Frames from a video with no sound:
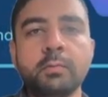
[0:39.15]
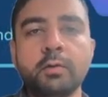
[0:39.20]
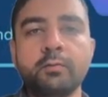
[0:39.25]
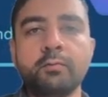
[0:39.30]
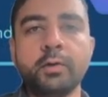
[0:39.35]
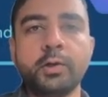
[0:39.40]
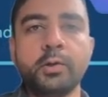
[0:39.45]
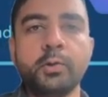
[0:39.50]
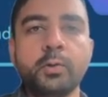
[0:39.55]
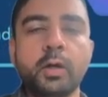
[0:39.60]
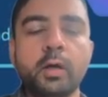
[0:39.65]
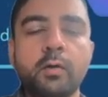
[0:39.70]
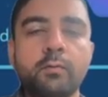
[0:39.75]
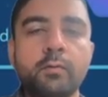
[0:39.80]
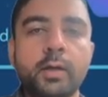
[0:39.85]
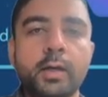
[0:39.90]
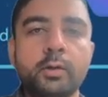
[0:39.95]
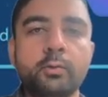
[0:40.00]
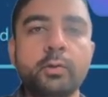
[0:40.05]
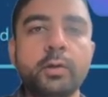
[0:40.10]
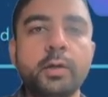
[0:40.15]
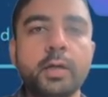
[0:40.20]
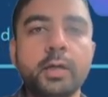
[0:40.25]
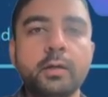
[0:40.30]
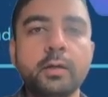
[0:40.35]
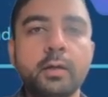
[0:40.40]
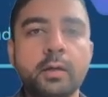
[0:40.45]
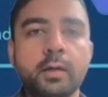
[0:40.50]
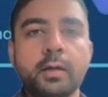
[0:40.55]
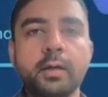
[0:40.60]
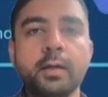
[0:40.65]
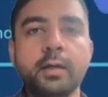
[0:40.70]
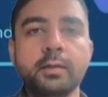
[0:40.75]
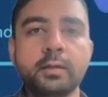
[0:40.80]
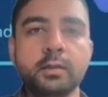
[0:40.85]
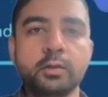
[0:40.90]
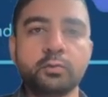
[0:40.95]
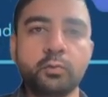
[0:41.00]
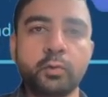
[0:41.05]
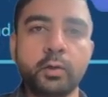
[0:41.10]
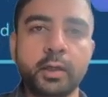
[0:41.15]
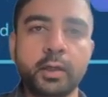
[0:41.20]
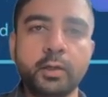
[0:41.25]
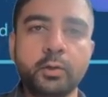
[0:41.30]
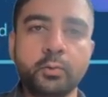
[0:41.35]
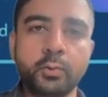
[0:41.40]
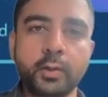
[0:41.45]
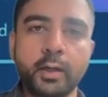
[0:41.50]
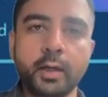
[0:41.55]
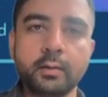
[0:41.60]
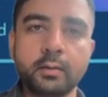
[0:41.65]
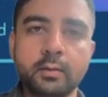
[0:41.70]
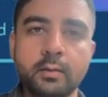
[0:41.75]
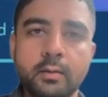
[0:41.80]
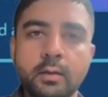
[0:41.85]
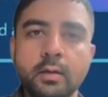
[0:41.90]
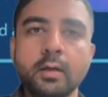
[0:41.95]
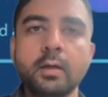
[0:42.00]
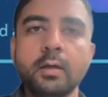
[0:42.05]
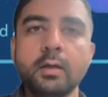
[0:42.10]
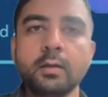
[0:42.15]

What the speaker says: but when you have like 20-30 agents working together,